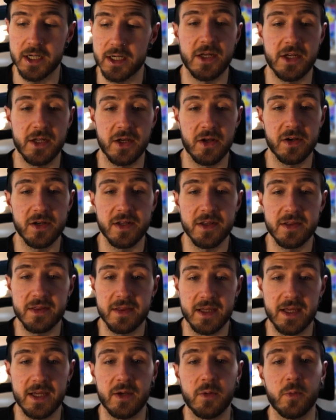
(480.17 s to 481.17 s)
The only
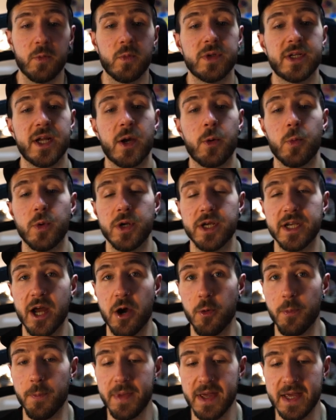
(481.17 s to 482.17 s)
thing that we now
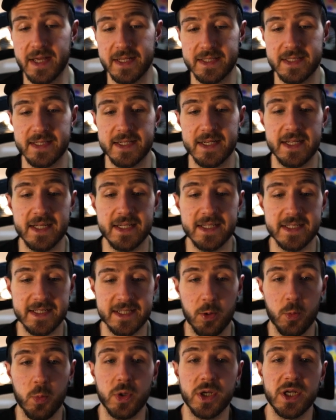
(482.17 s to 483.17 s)
miss is
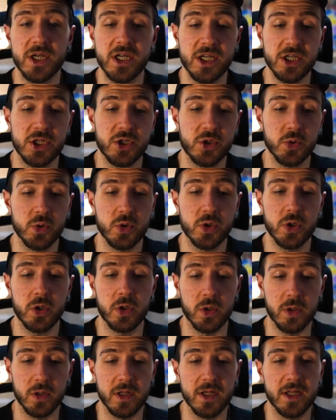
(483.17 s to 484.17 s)
that we need to
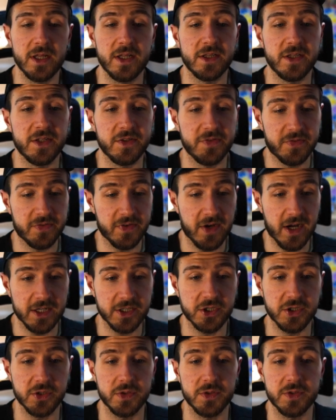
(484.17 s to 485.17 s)
call the
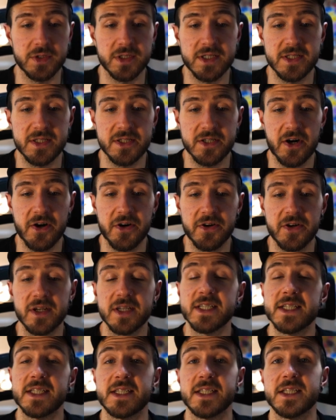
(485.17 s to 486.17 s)
function start
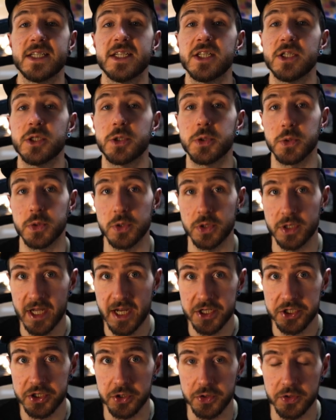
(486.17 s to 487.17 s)
listening to
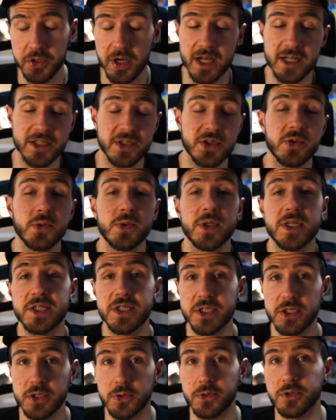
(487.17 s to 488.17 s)
location as soon as
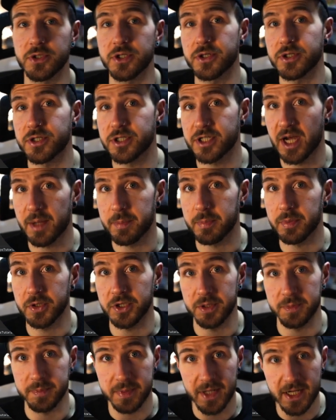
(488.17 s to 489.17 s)
the user taps on
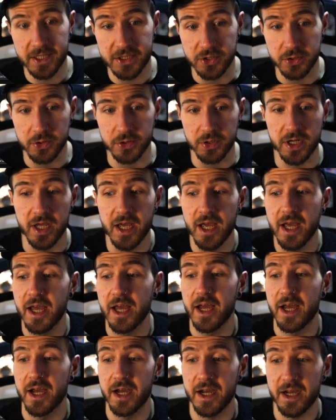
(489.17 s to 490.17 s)
the button
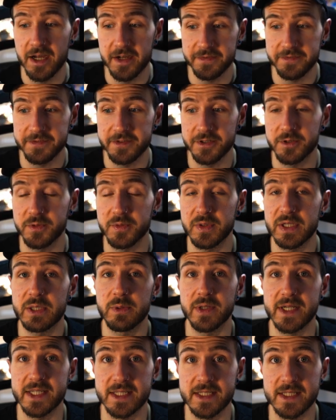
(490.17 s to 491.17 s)
after
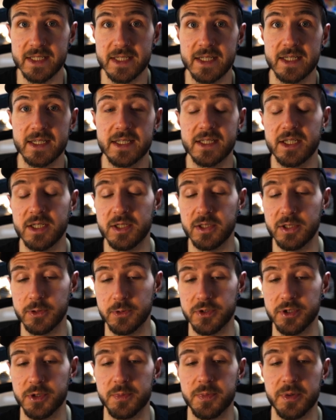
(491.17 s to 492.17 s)
requesting the
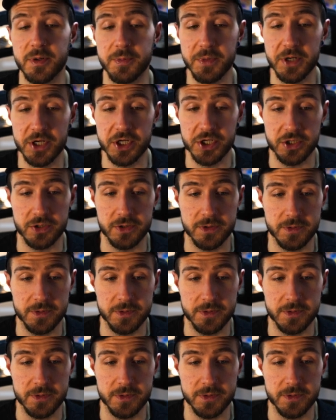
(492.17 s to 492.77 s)
user permission.